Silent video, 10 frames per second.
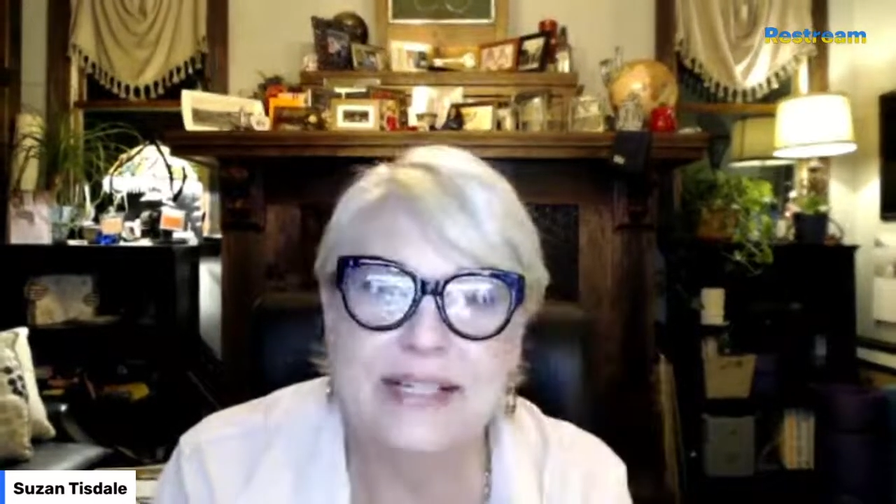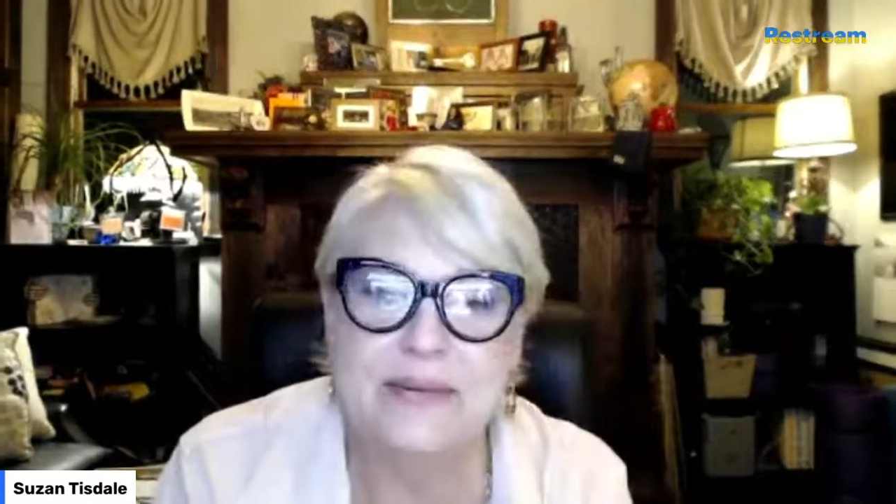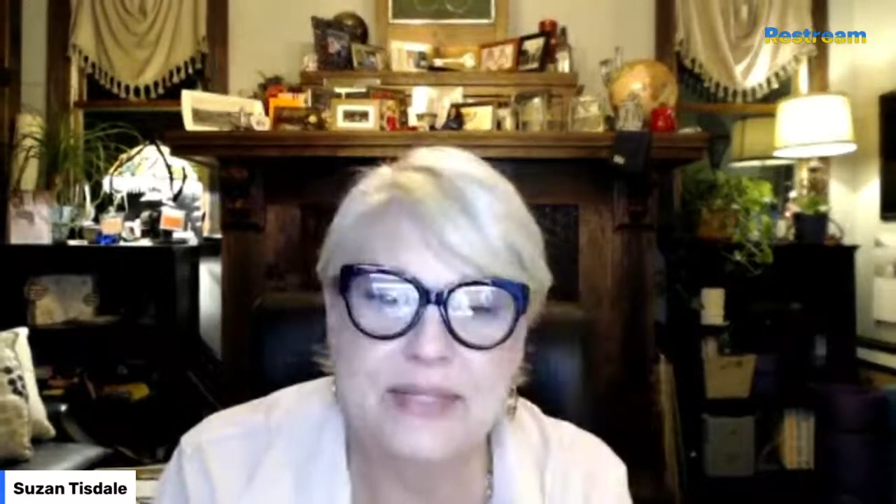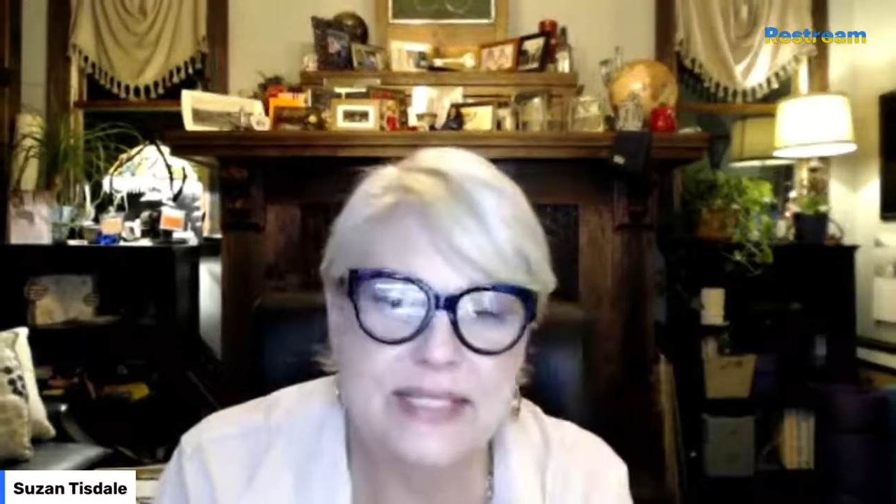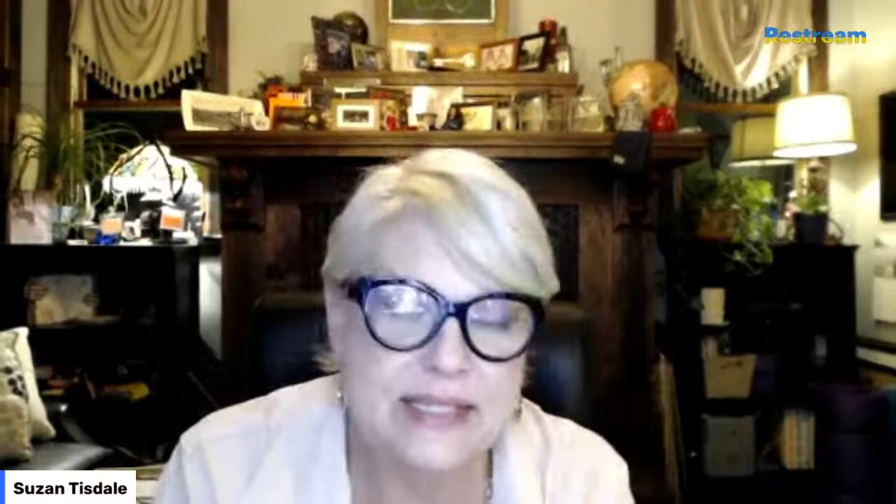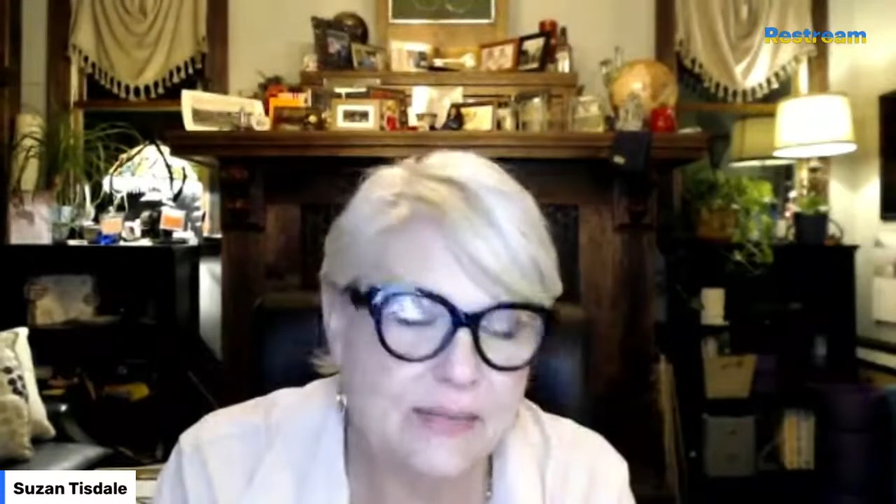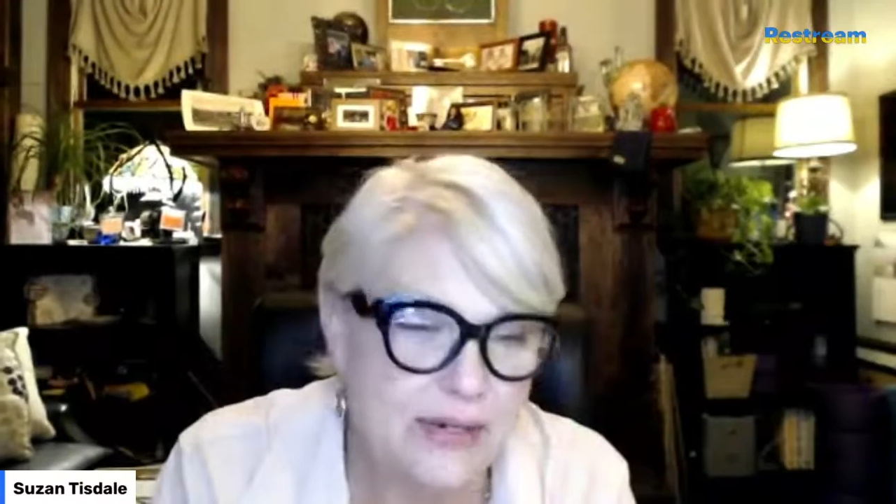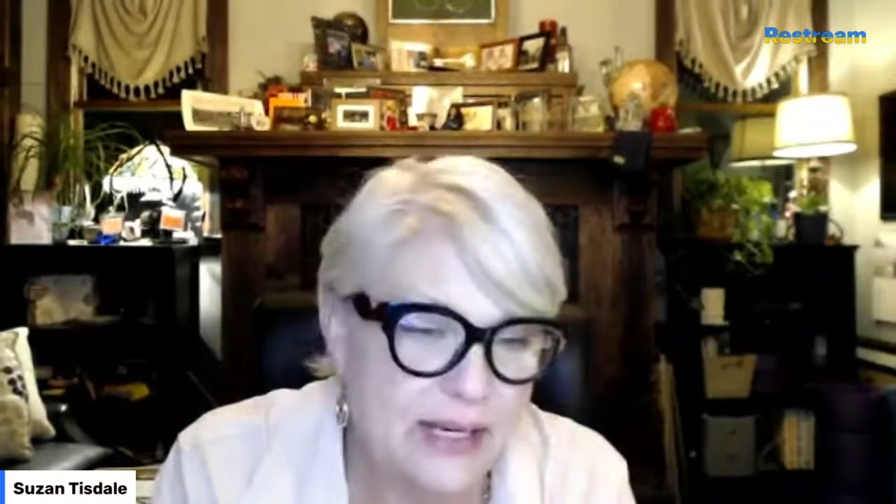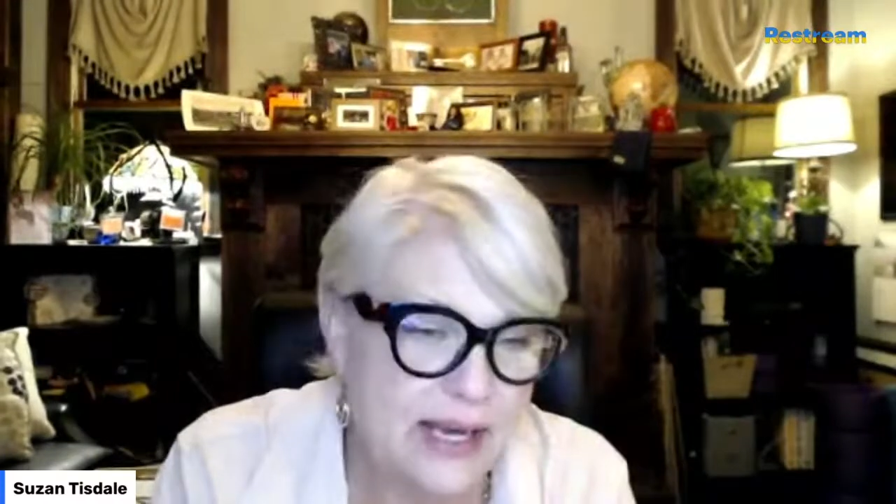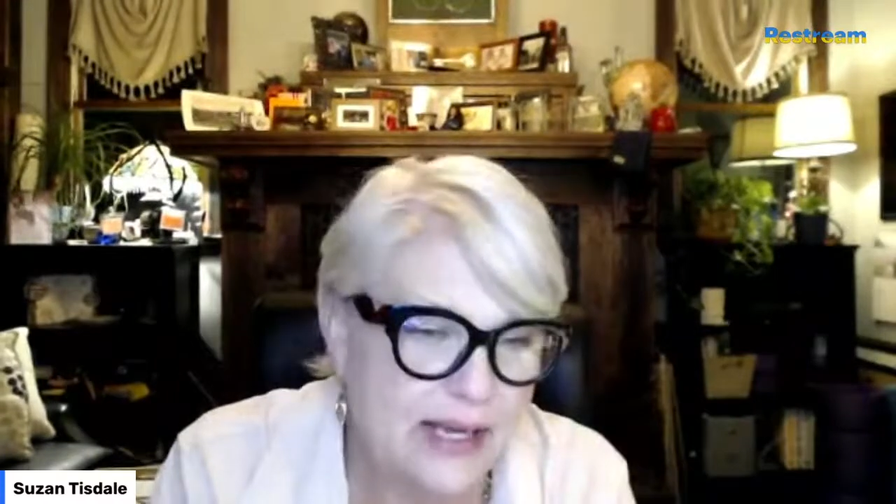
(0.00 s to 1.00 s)
done with
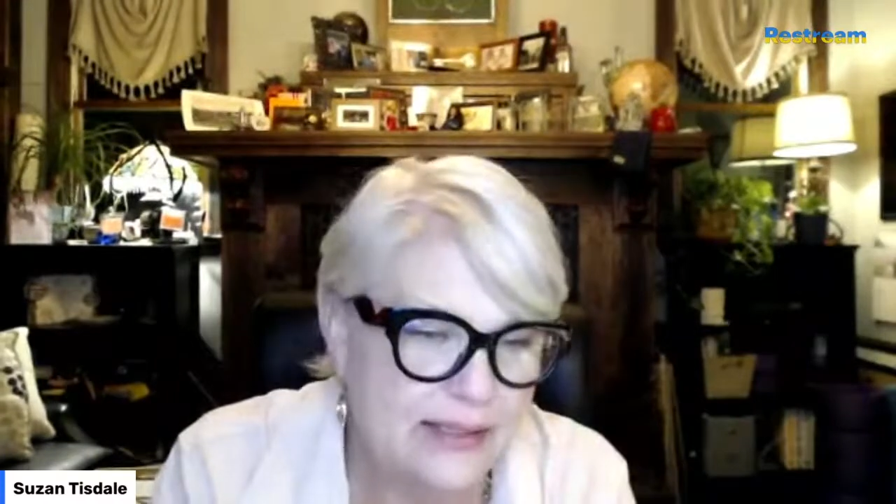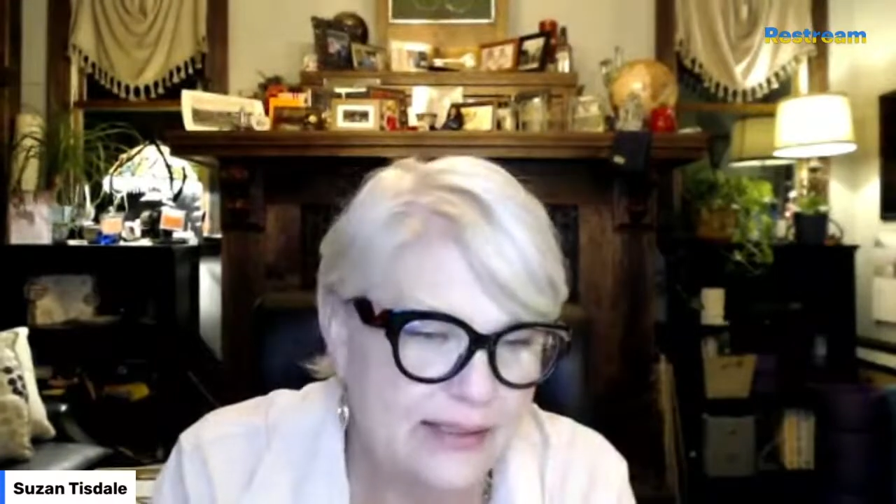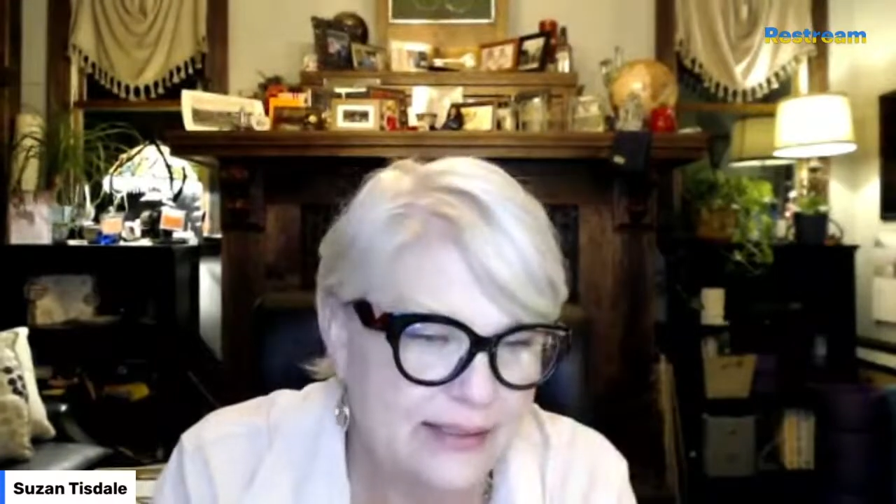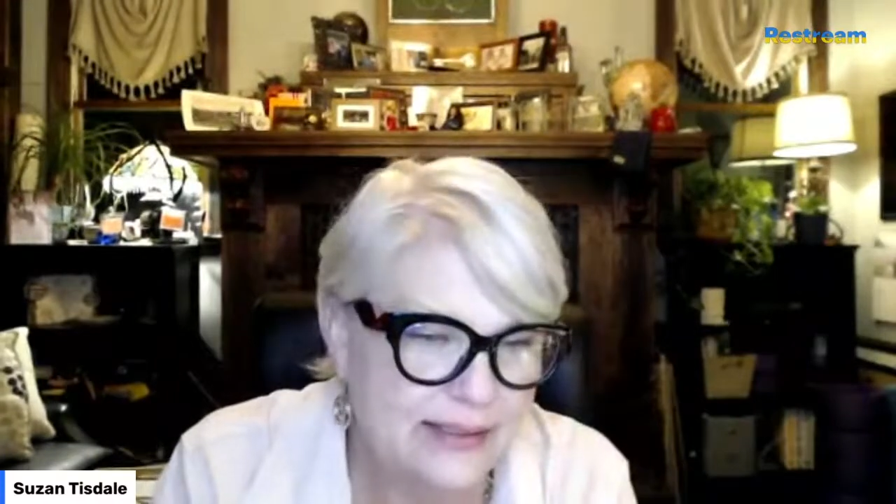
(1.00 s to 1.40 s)
summer yet.